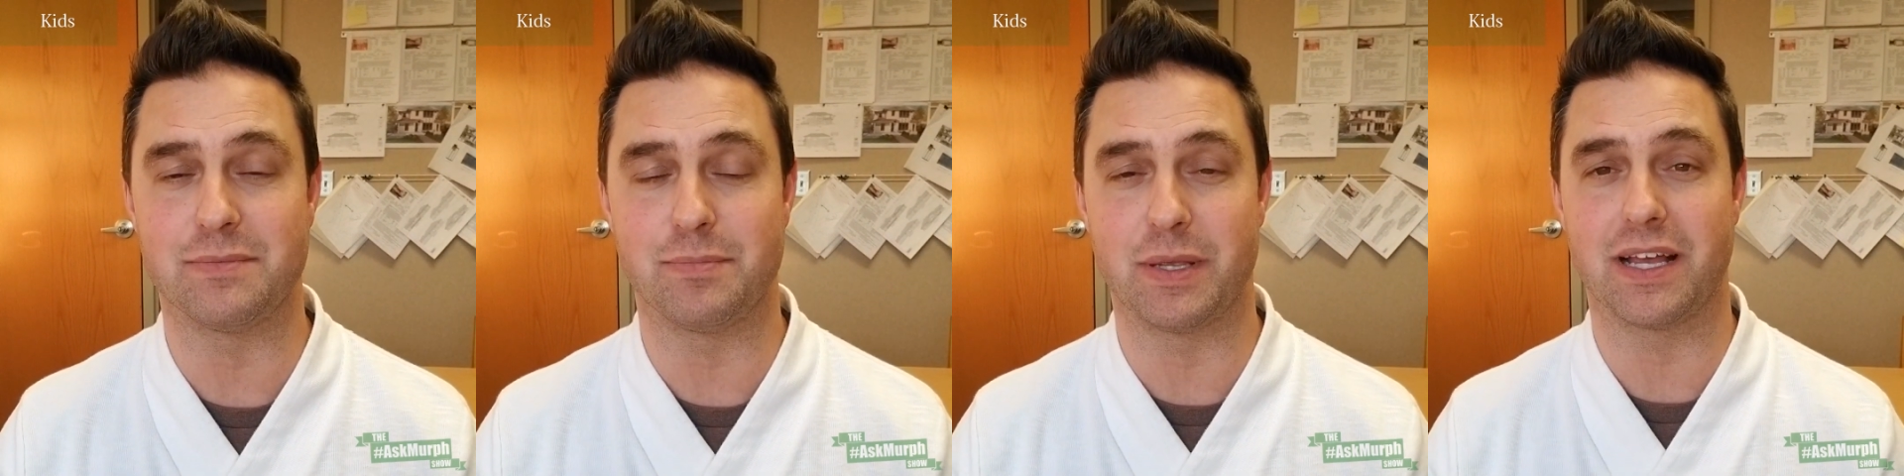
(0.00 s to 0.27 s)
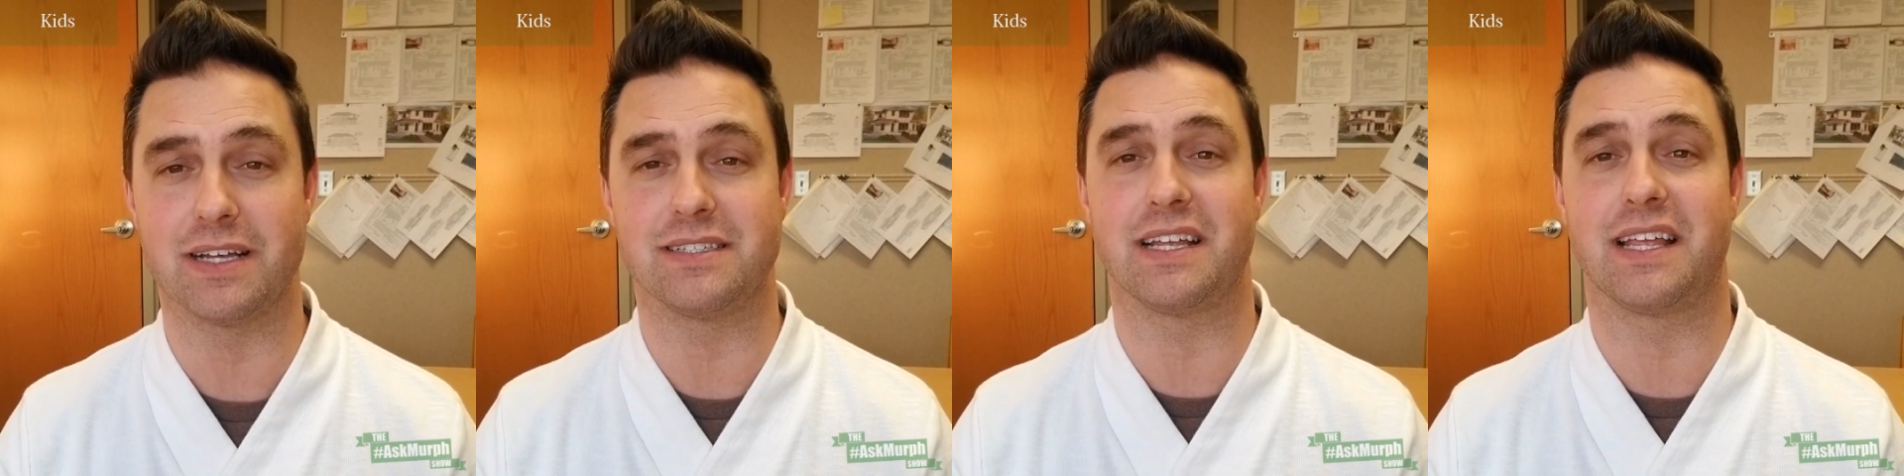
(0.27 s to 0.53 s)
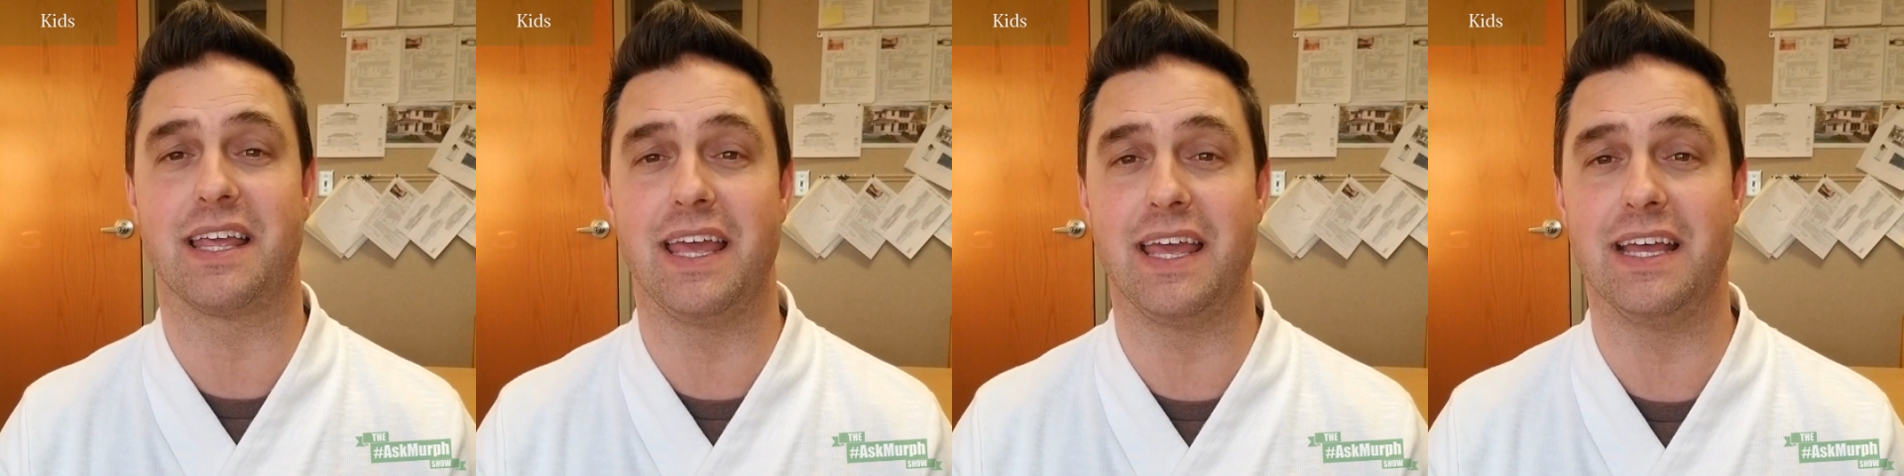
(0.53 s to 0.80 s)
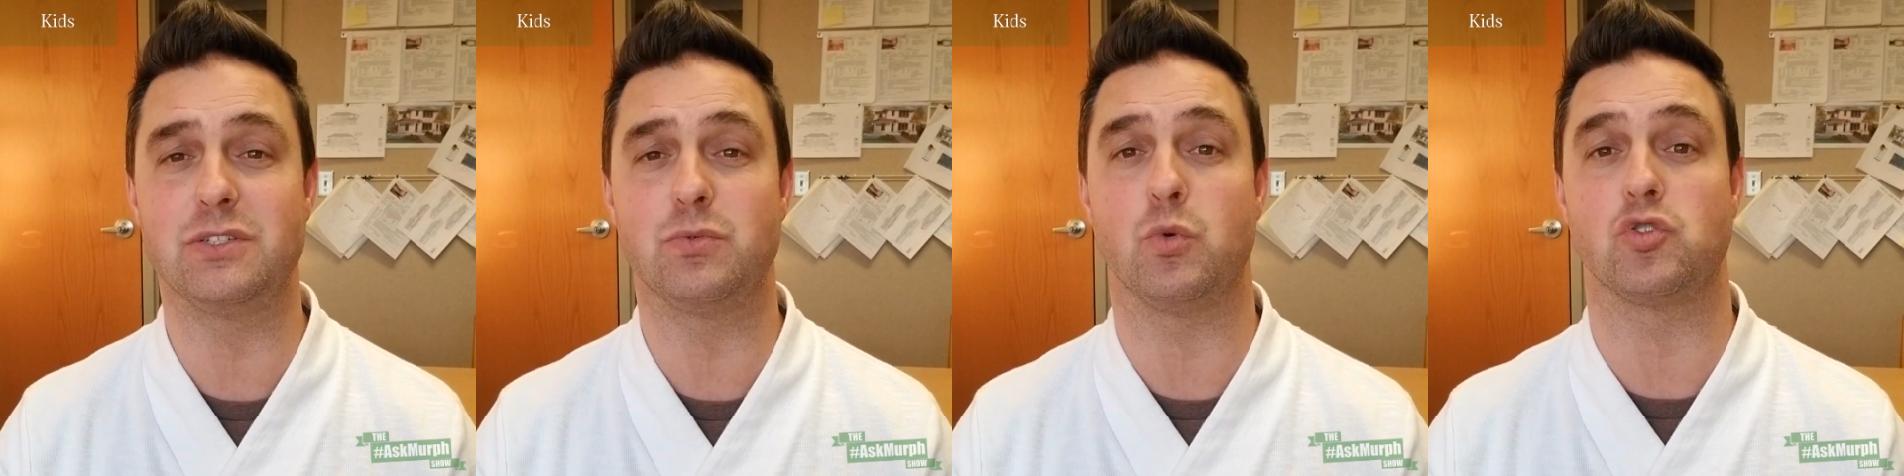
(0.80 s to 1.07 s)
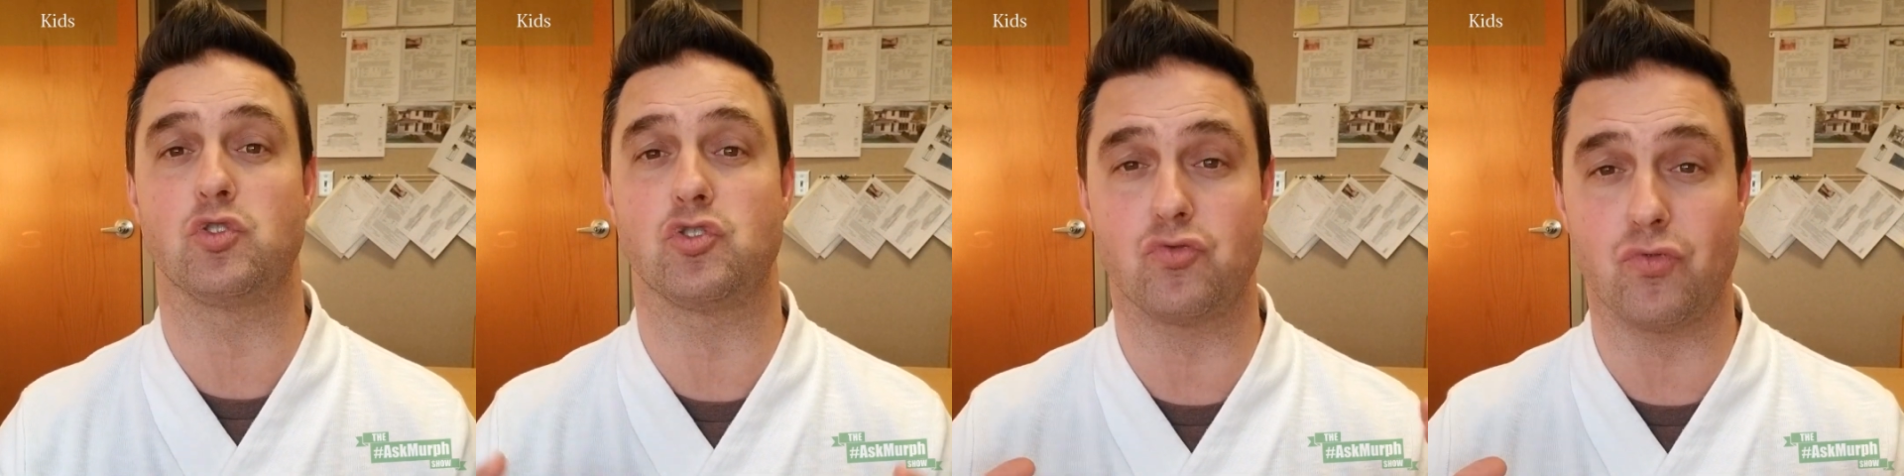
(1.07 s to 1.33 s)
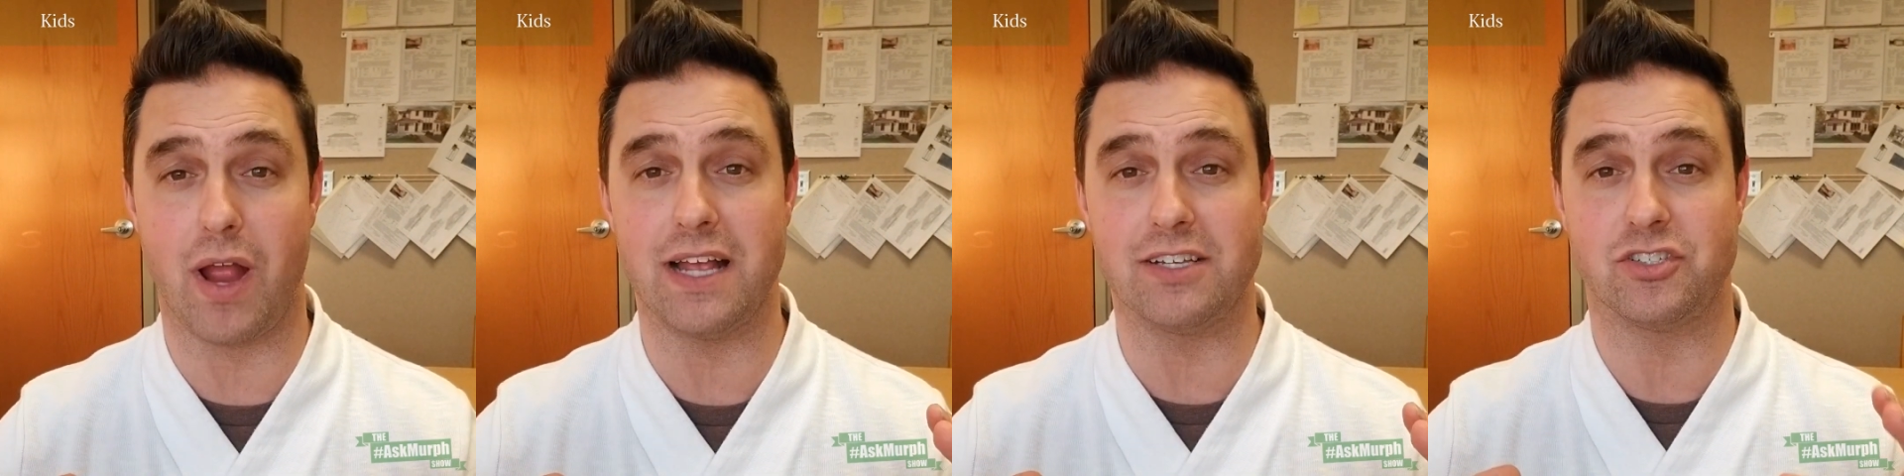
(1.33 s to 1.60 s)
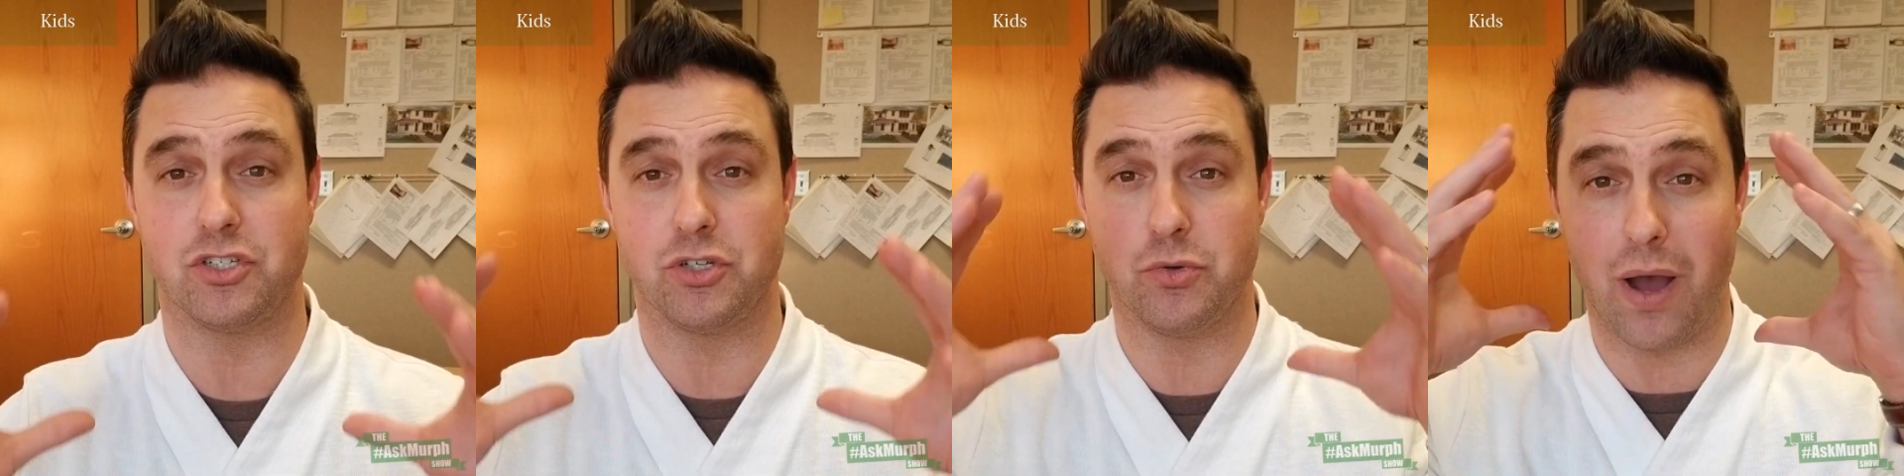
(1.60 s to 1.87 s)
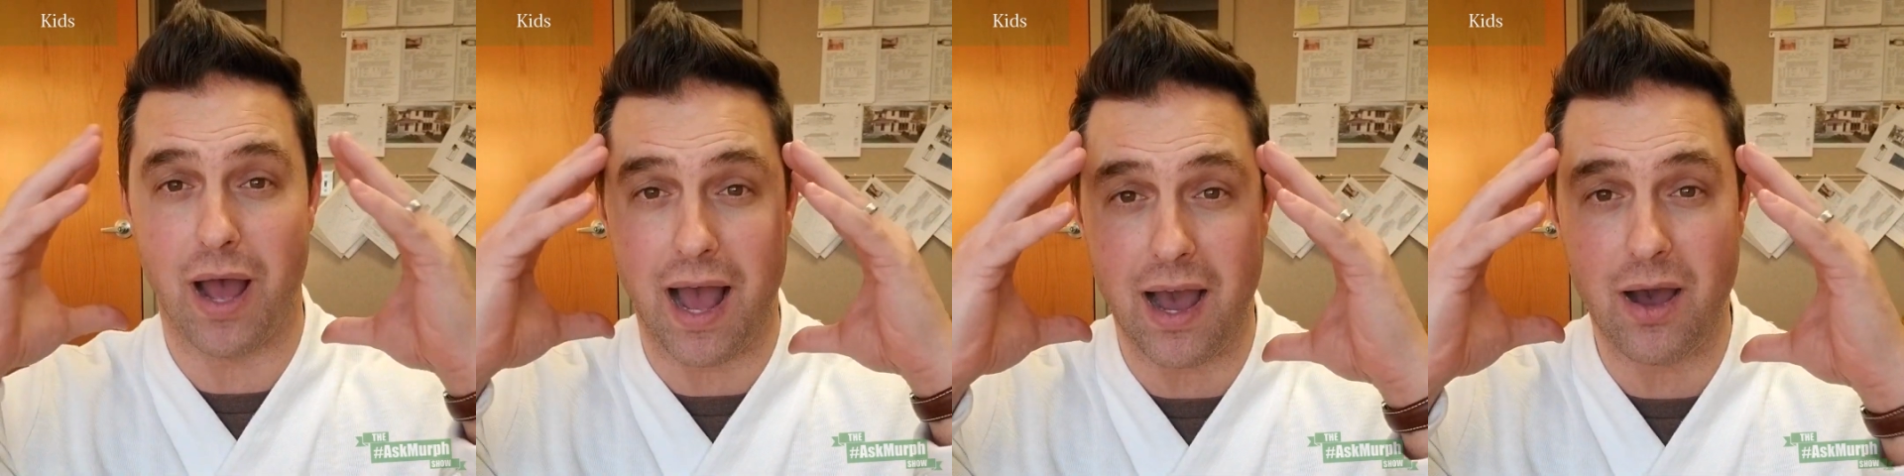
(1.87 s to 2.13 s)
because the kids will stress
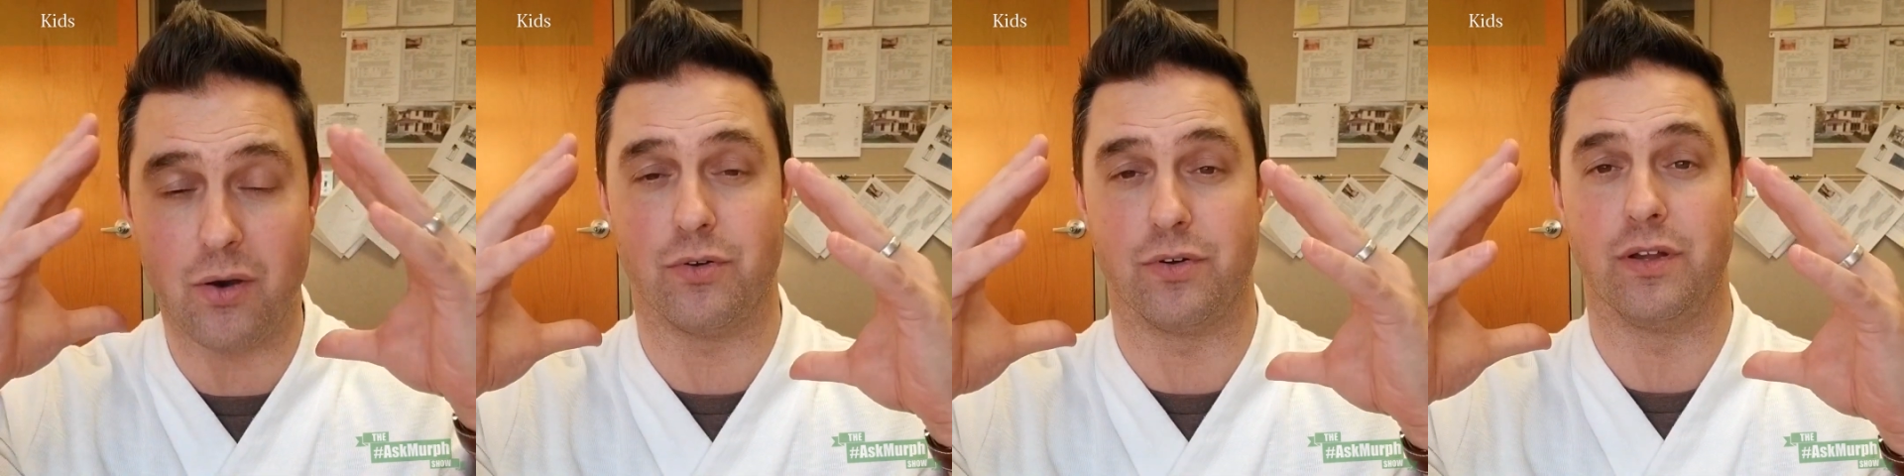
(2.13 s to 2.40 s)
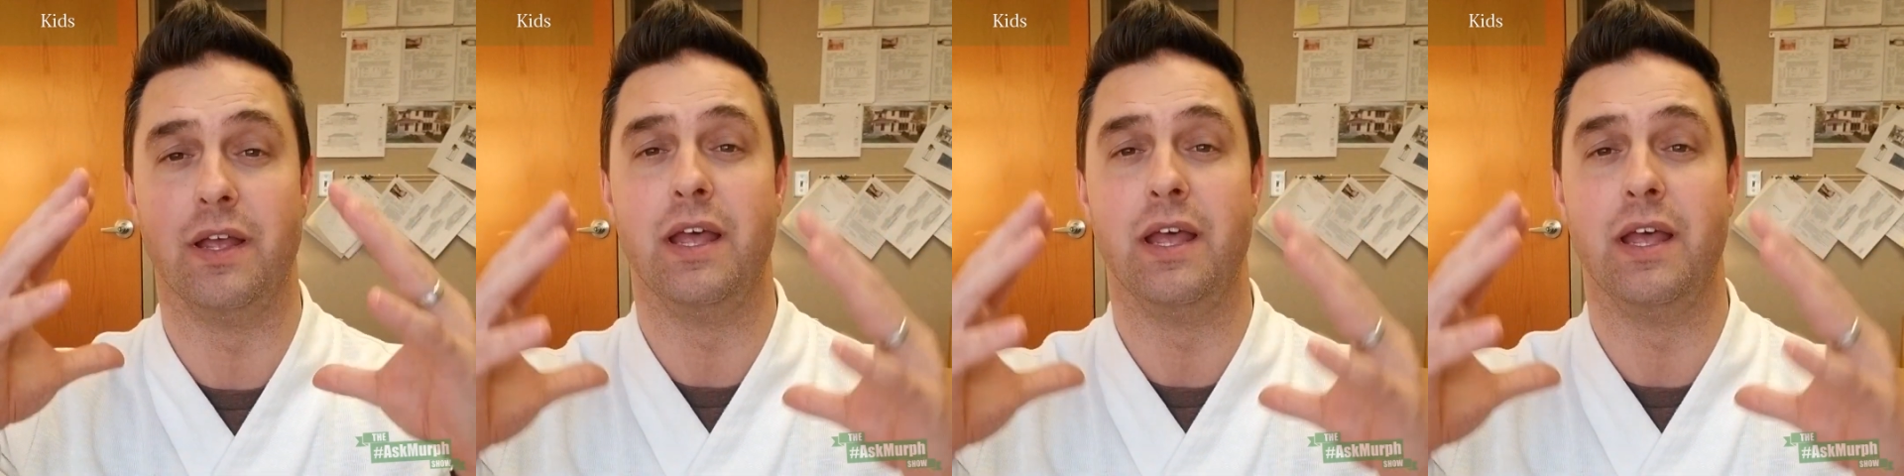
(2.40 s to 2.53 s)
you out